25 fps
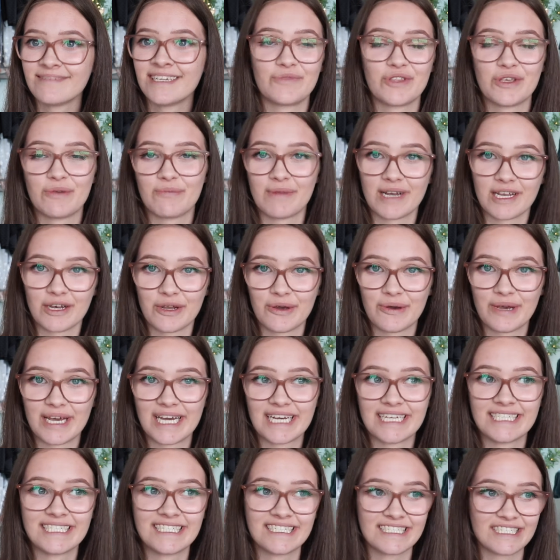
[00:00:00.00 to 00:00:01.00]
you might know her,
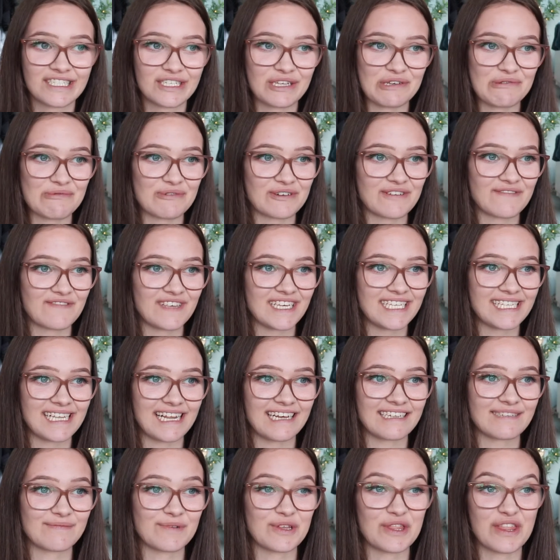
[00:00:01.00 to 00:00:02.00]
do one of these
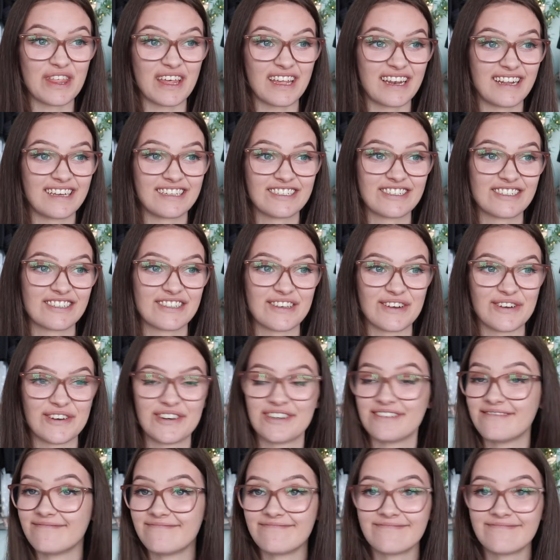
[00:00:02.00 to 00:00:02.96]
last month, and I just thought